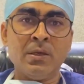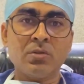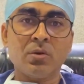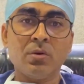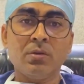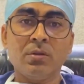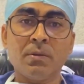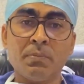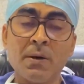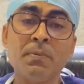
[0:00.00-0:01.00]
So
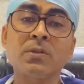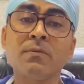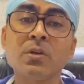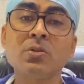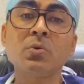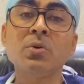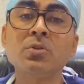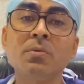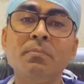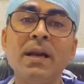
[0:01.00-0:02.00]
the purpose of the shoe is
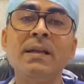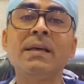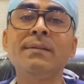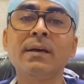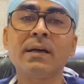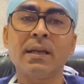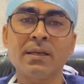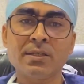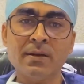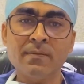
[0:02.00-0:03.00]
to maintain the
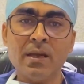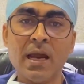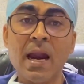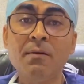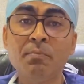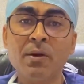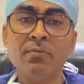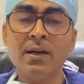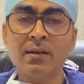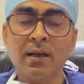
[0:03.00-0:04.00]
correction and
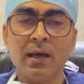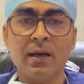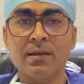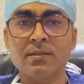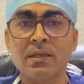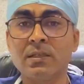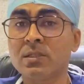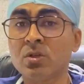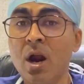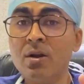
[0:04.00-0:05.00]
prevent recurrence.
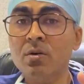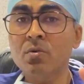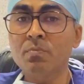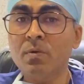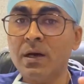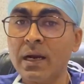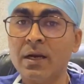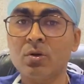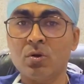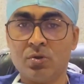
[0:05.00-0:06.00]
It's not to
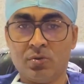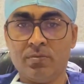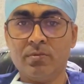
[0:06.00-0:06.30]
correct also.